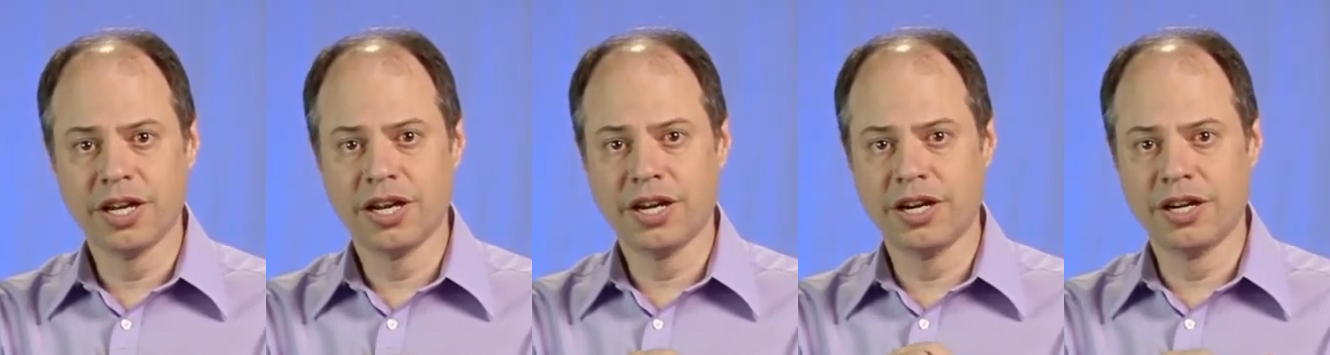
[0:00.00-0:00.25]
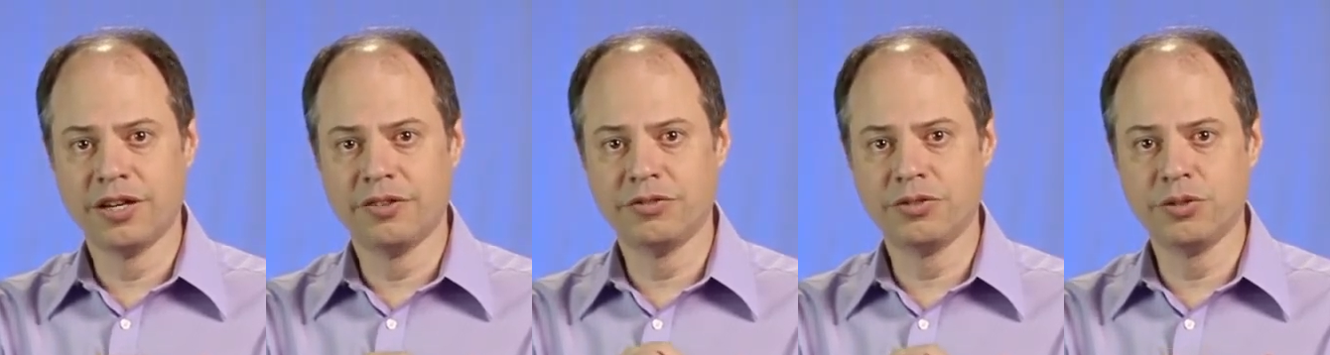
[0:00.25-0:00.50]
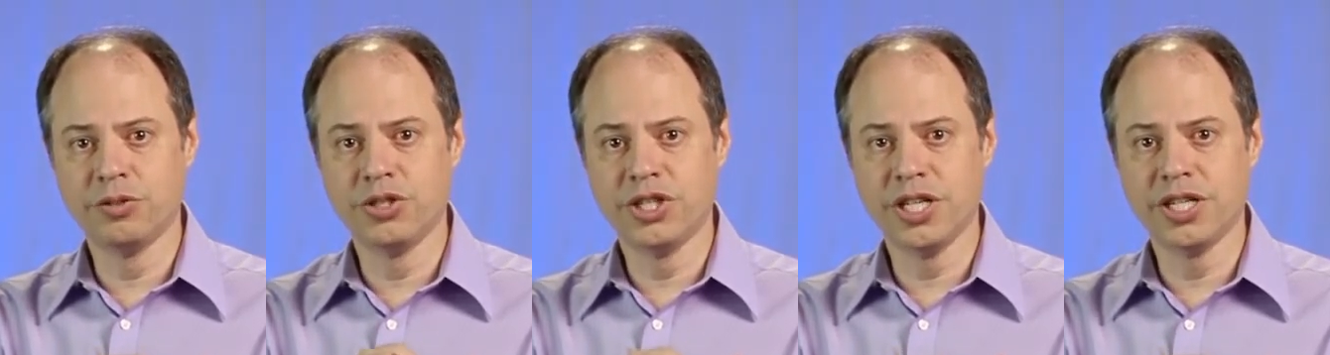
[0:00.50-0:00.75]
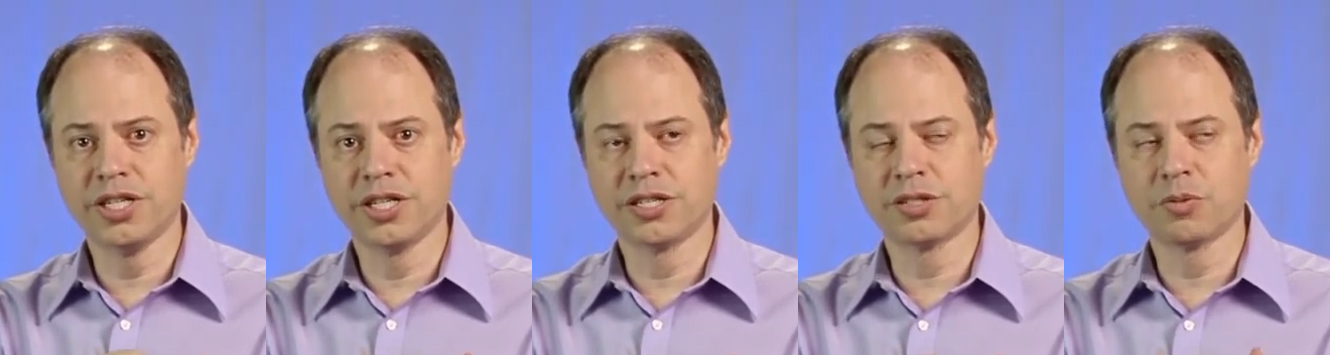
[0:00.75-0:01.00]
of who
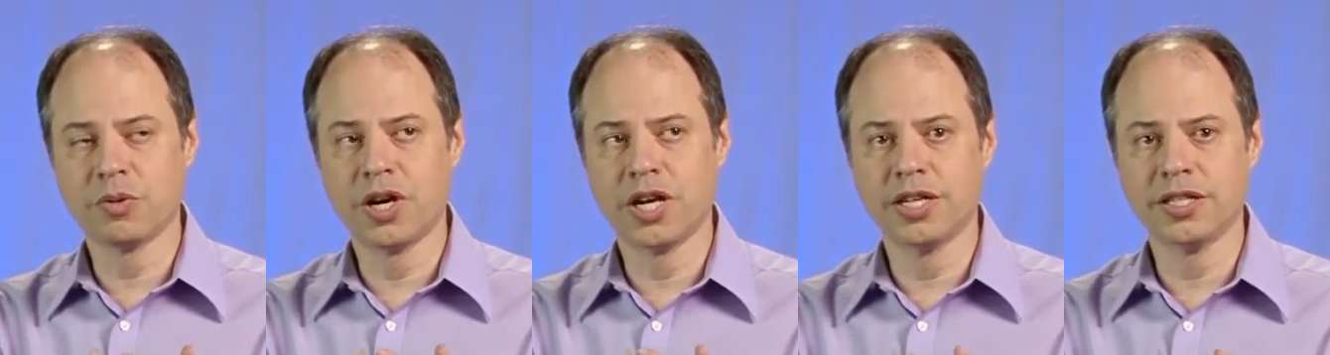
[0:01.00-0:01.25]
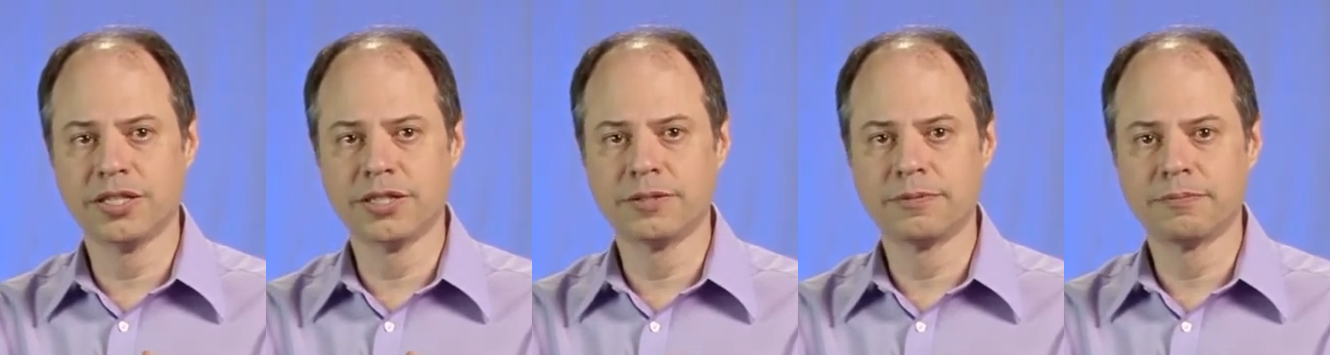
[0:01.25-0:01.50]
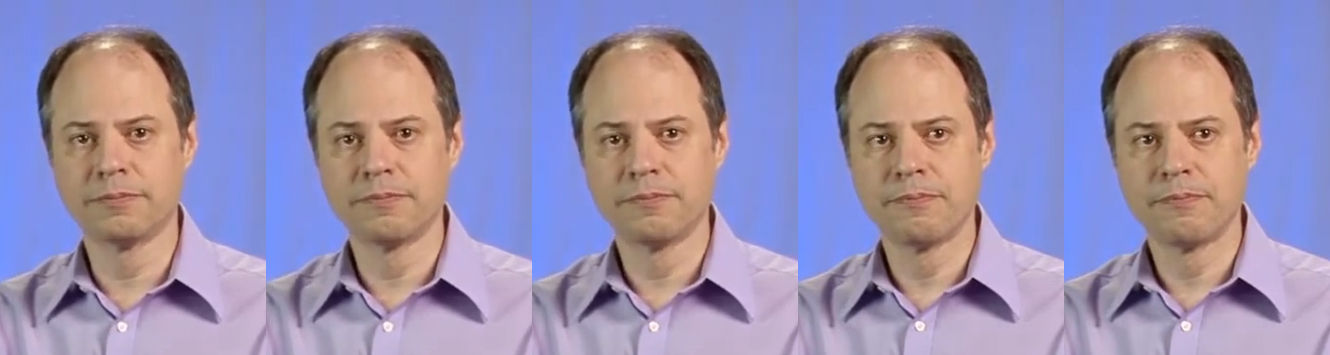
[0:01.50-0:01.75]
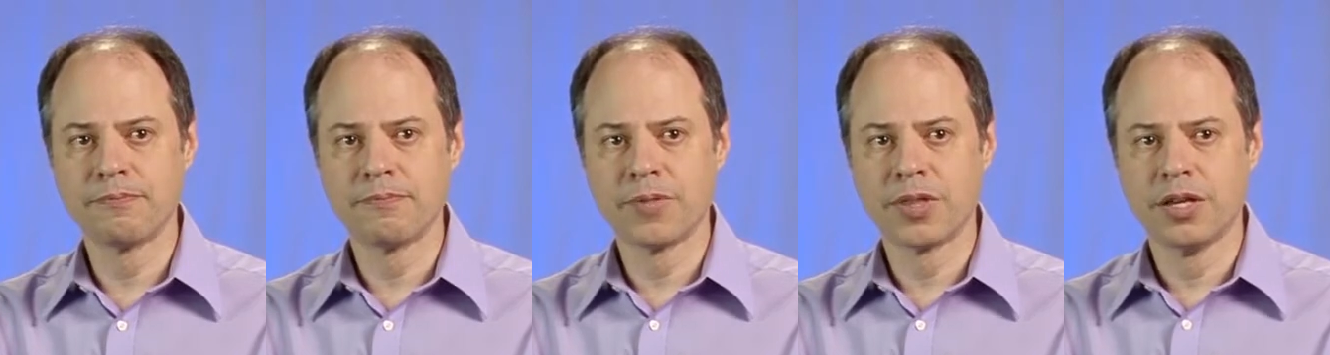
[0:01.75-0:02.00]
Jesus was.
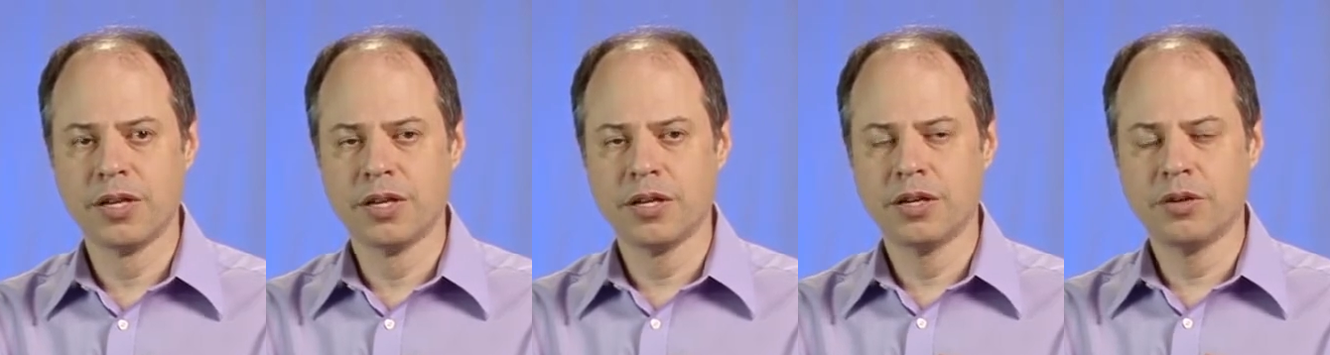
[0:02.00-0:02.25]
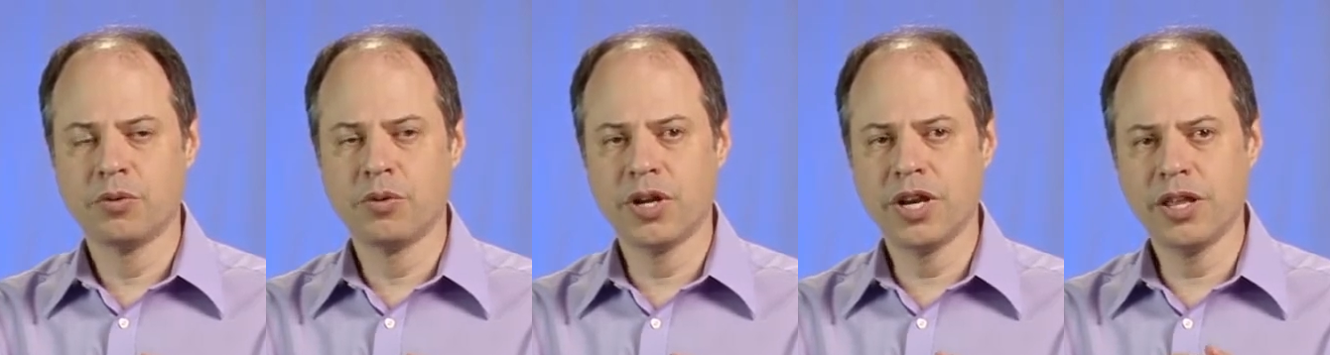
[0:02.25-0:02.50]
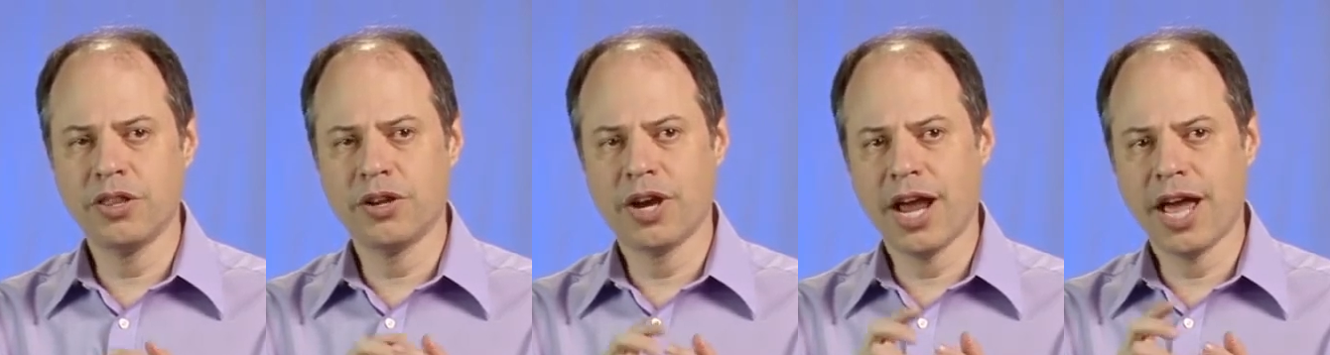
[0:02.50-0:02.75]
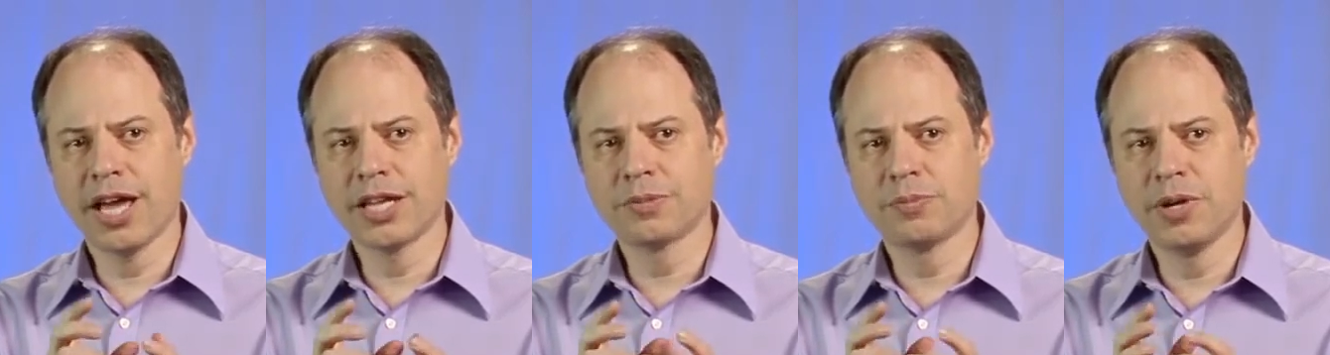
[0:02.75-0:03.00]
One other
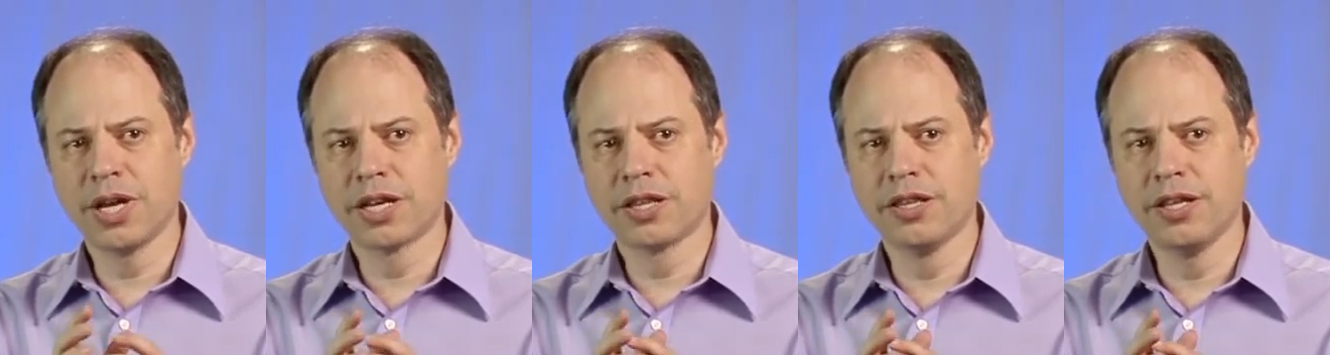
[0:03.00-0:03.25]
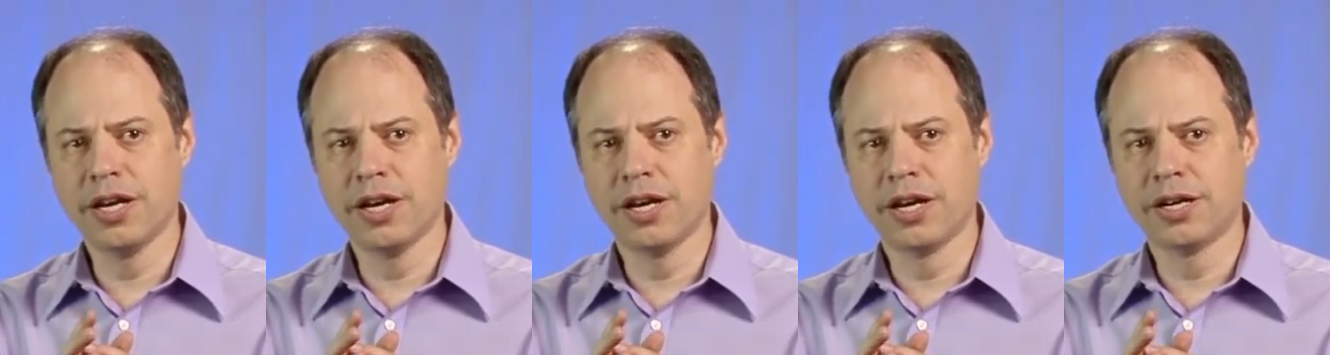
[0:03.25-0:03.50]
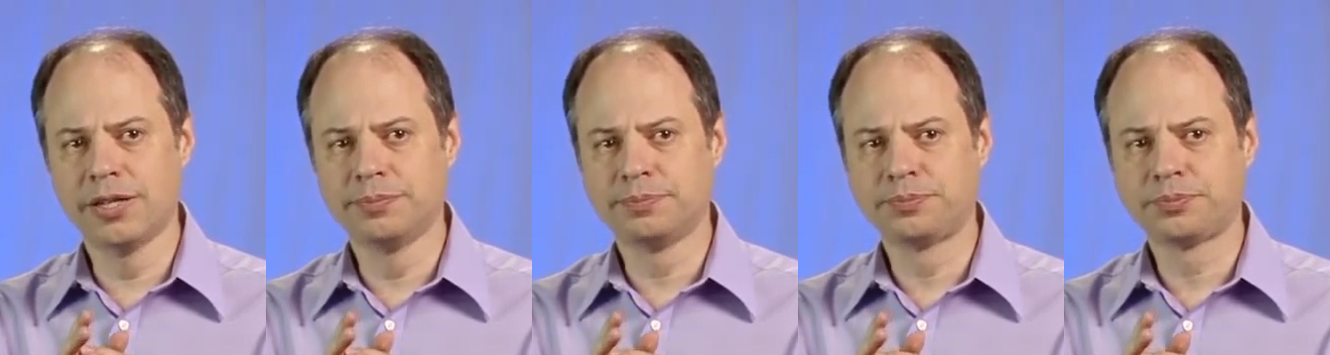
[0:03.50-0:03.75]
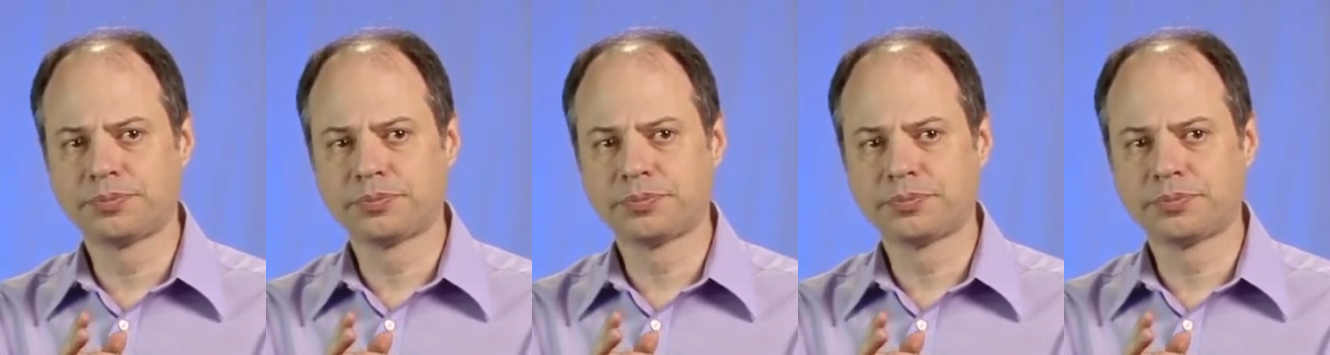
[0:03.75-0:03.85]
aspect there